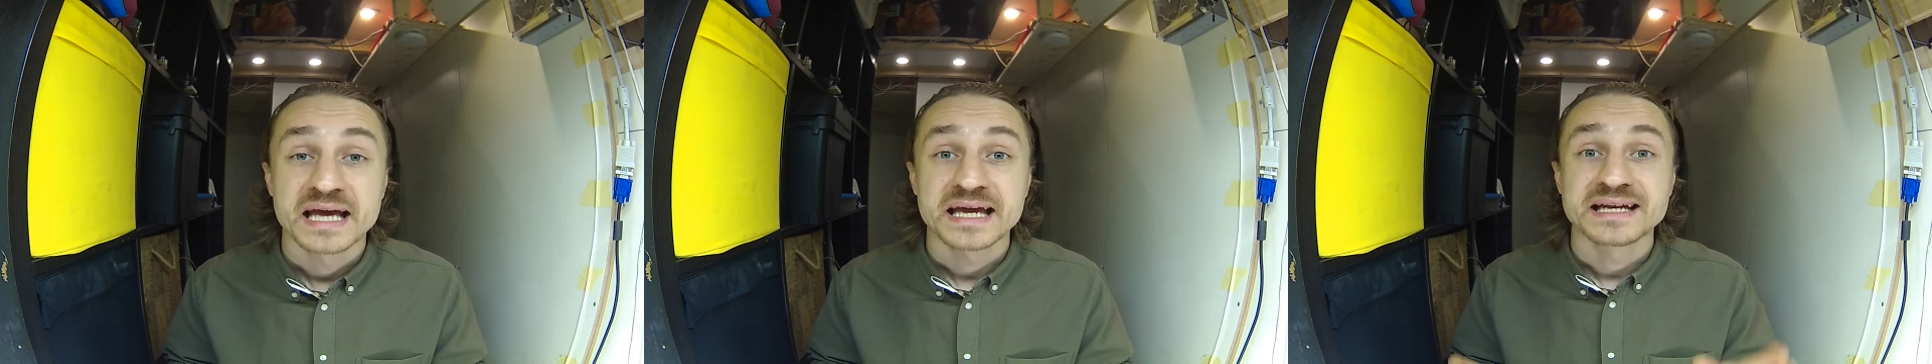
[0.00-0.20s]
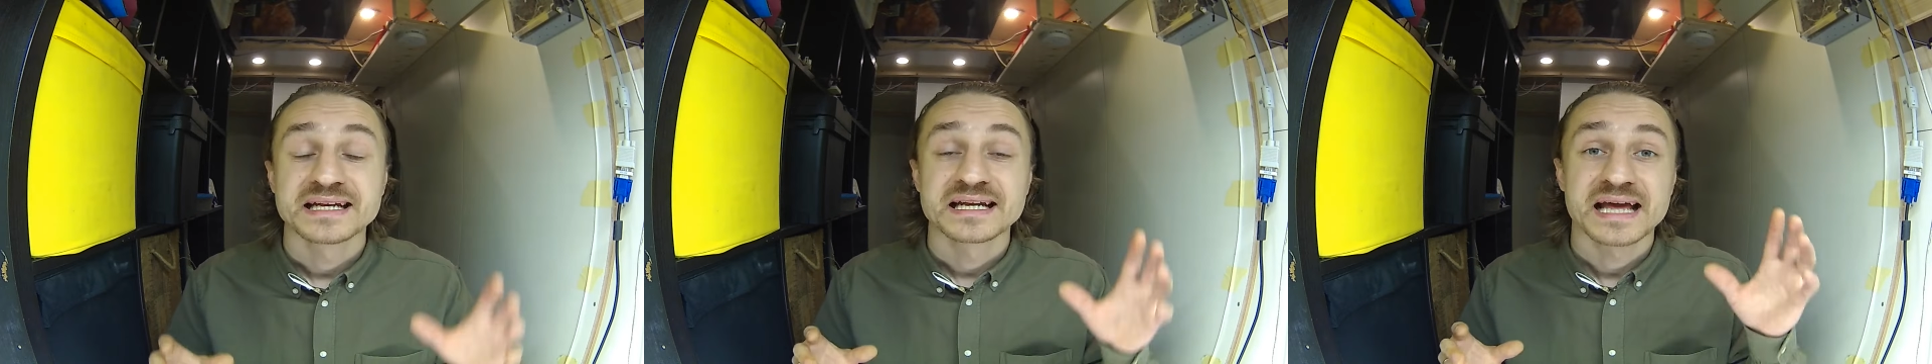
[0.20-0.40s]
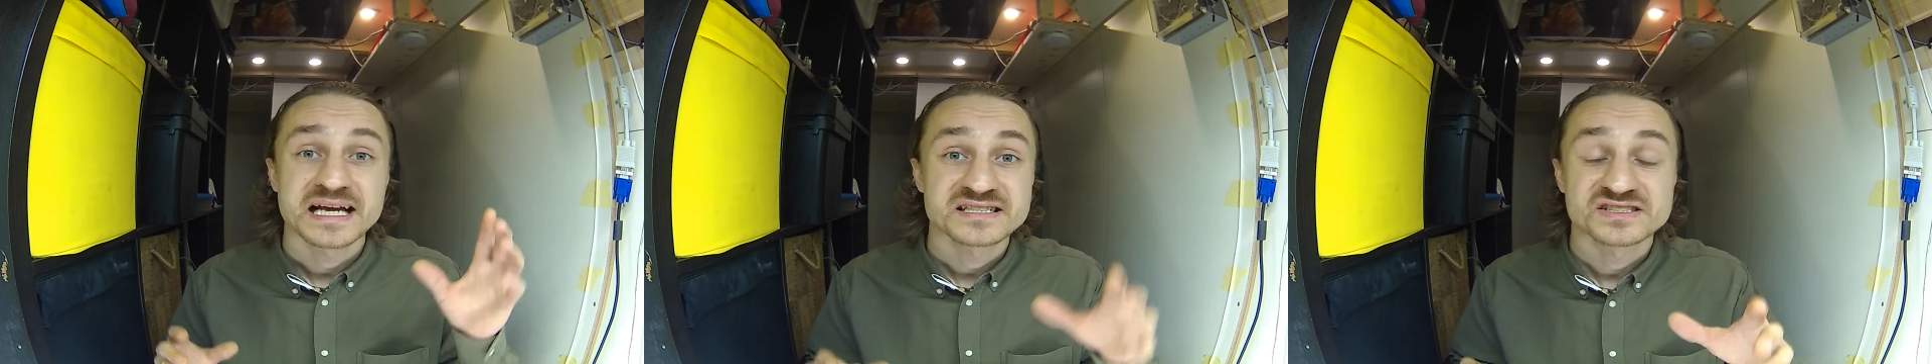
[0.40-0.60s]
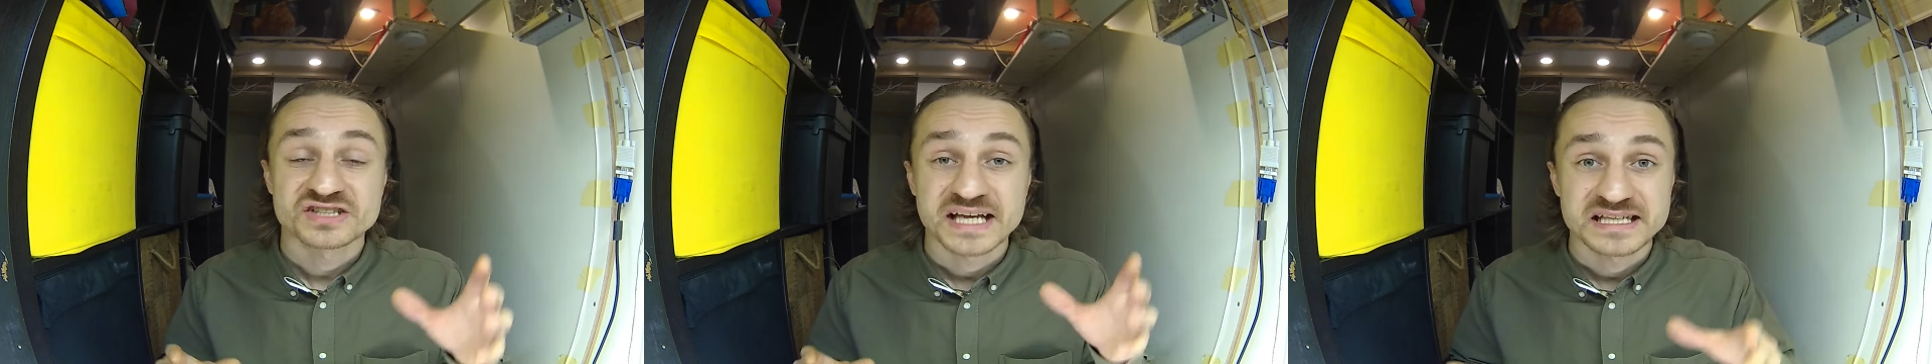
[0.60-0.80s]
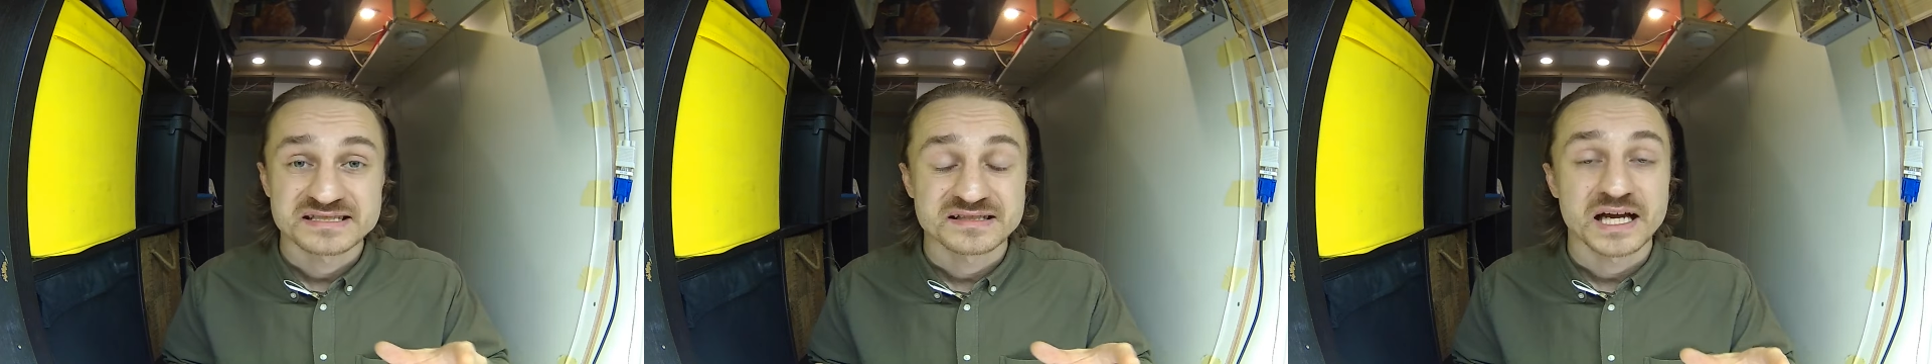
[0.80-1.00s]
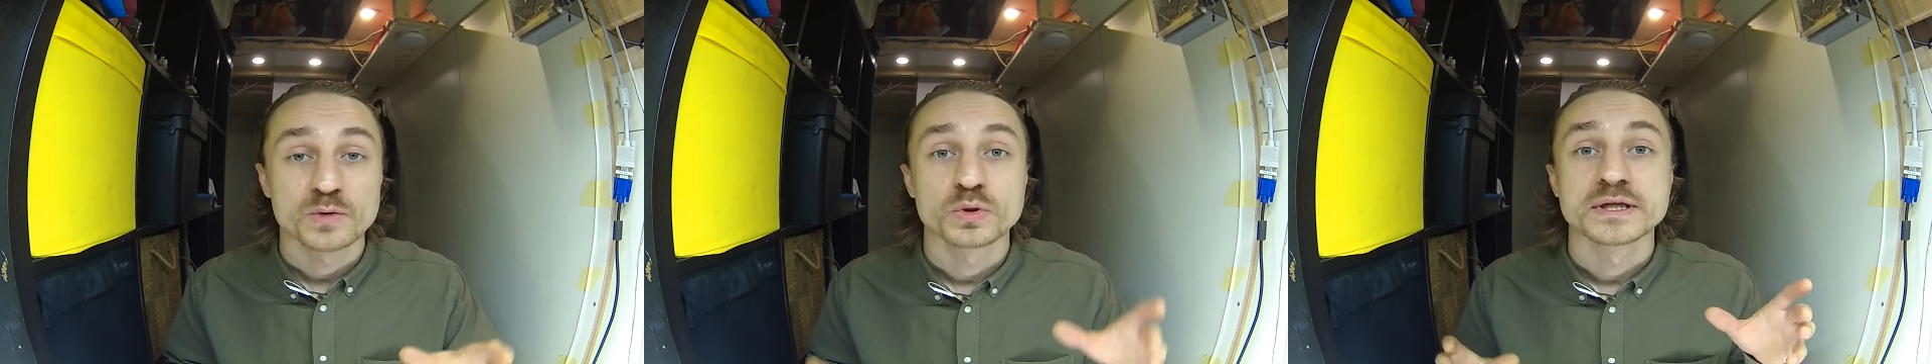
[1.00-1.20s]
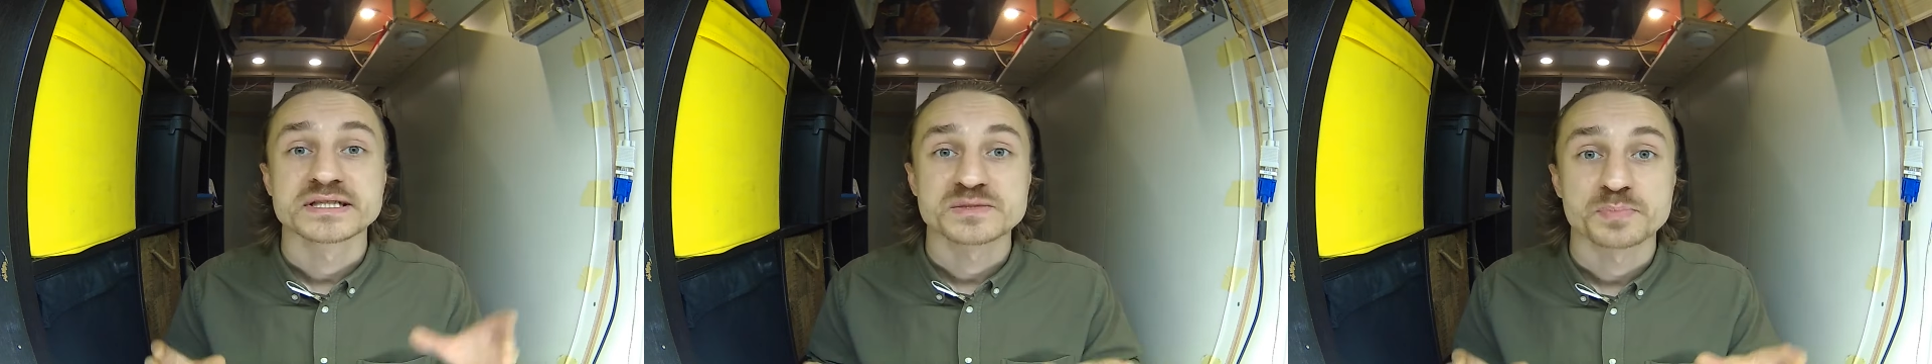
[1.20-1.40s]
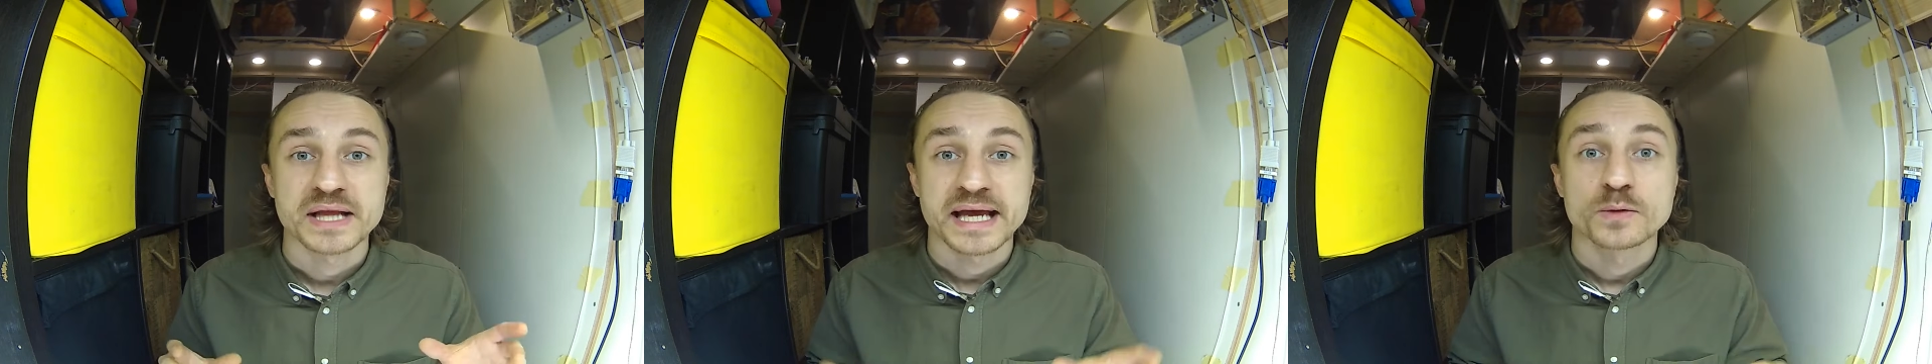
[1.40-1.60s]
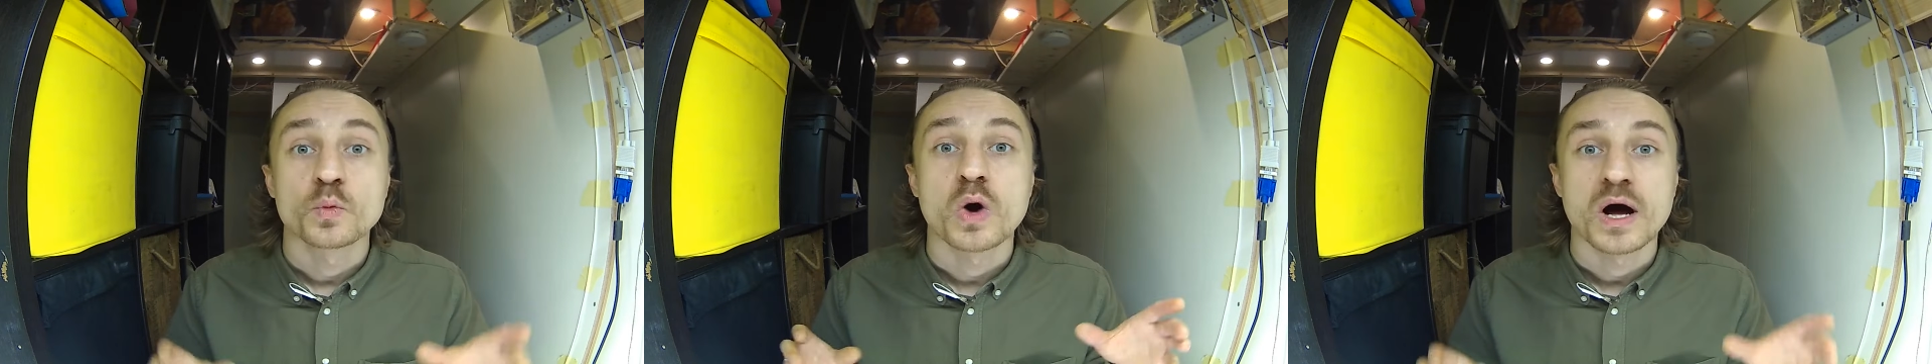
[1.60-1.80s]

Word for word: In the next test I will explain